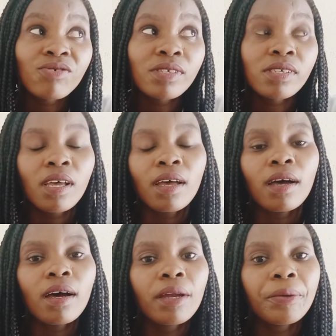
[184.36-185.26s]
use
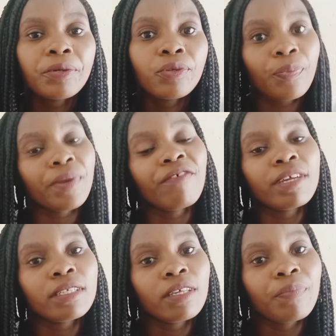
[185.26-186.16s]
and to
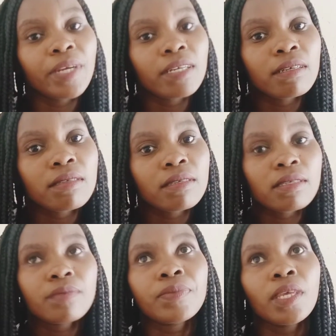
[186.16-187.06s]
prevent the
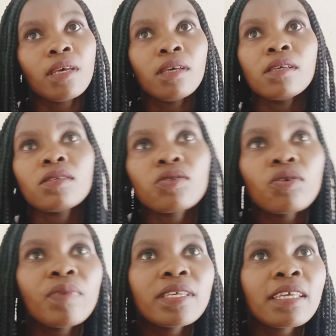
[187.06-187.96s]
pregnancy. So
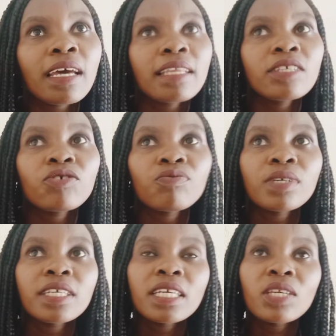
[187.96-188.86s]
basically, to
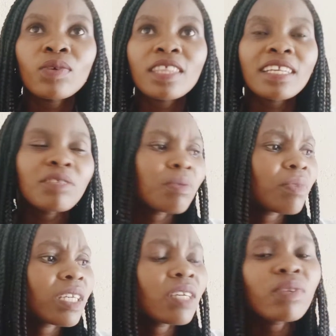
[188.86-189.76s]
begin with, let me
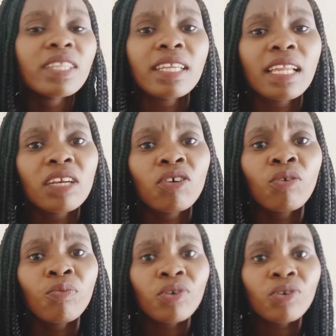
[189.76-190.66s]
begin with the
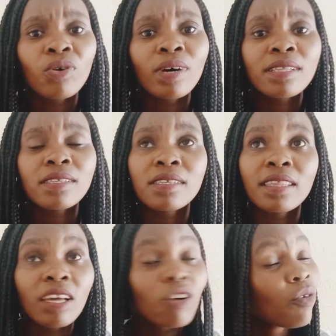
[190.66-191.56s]
non-hormonal ones,
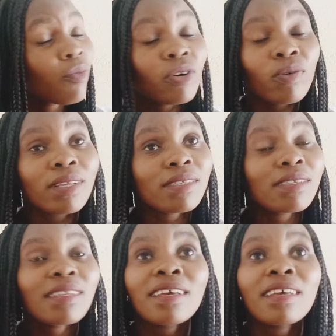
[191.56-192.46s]
the common
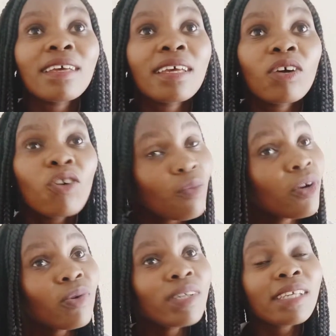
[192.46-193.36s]

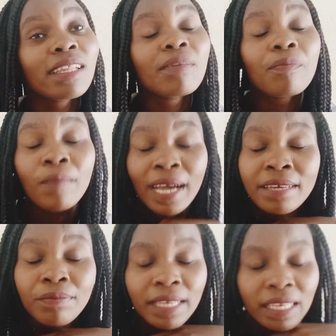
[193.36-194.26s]
ones and
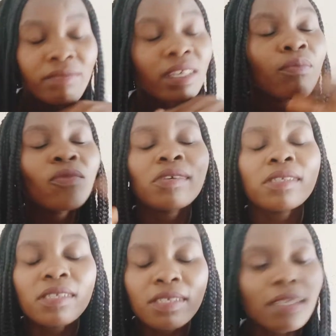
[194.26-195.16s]
I believe the most
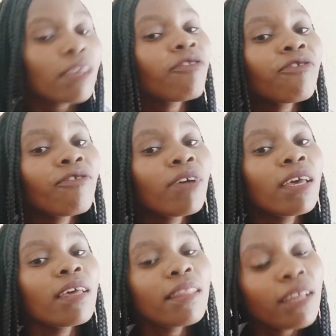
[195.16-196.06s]
safe.
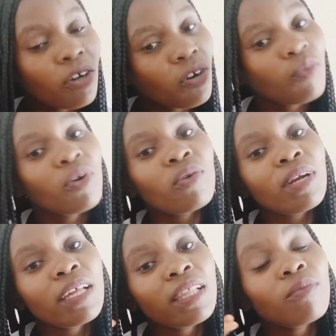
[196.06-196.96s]
The common
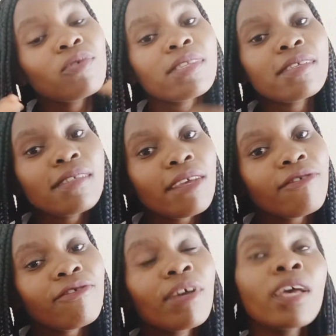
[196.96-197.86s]
one and the most
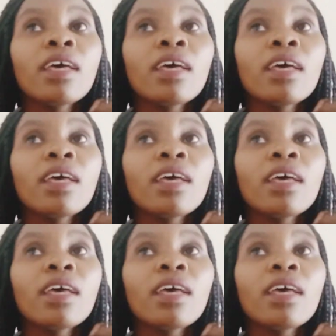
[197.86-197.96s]
safe,